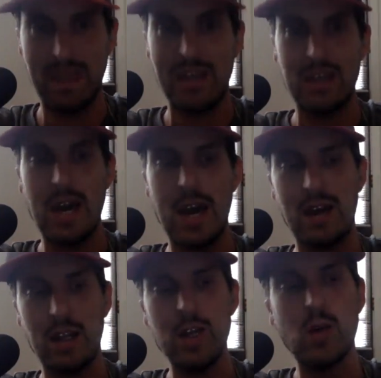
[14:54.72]

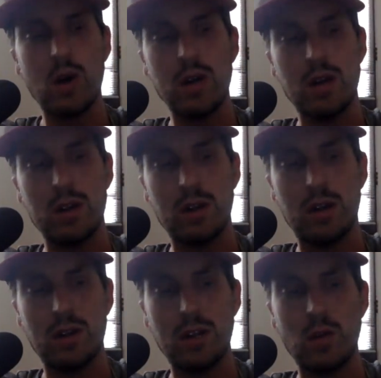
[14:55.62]
Yeah, League One
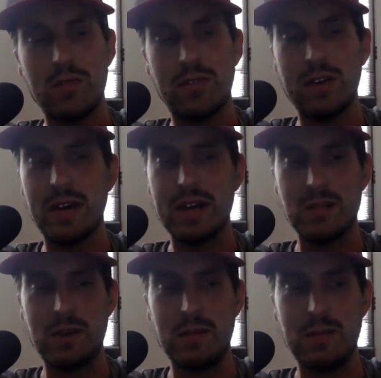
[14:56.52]
fun
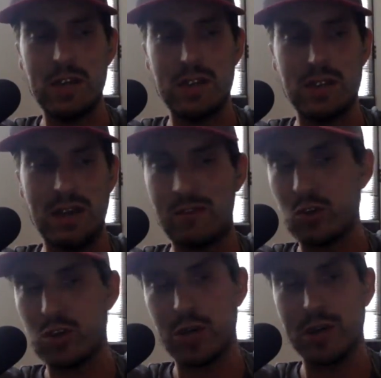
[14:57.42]
guys mentioned that
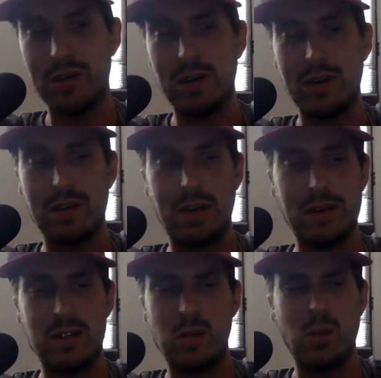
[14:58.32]
for sure, and
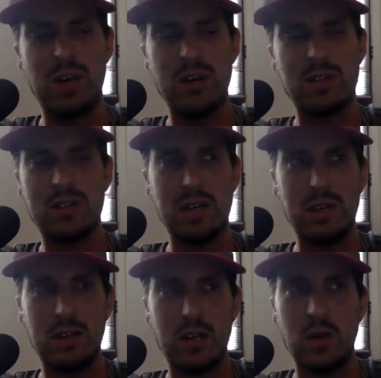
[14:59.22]
someone else did
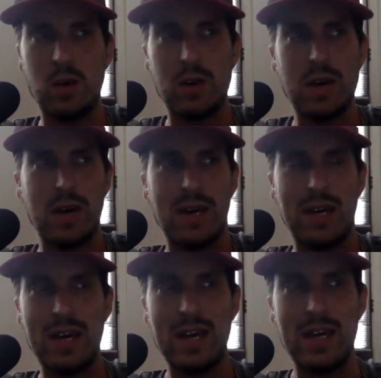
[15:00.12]
in League One.
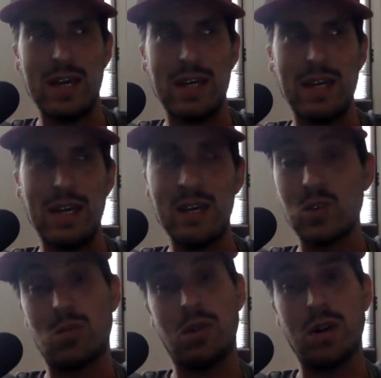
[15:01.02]
It it
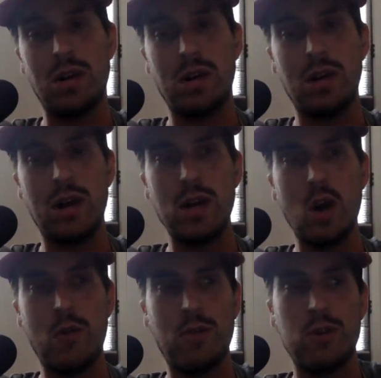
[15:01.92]
is a worry, and I
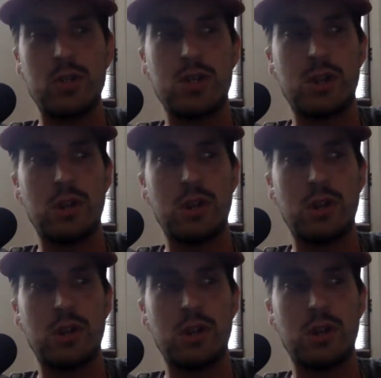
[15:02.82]
know for sure